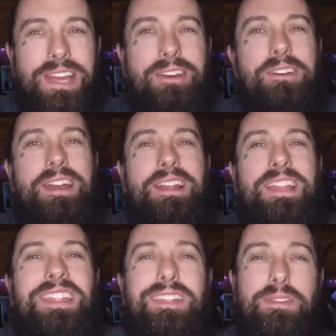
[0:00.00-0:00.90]
out
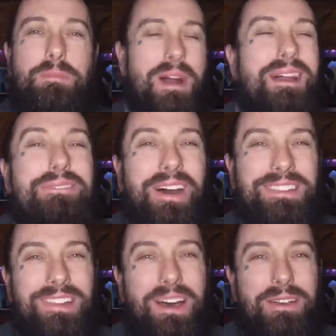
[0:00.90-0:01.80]
living my van
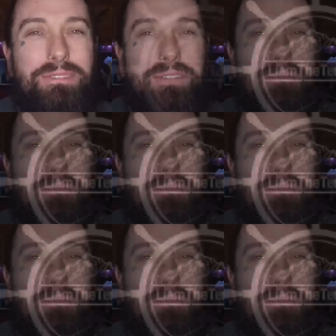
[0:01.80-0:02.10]
life.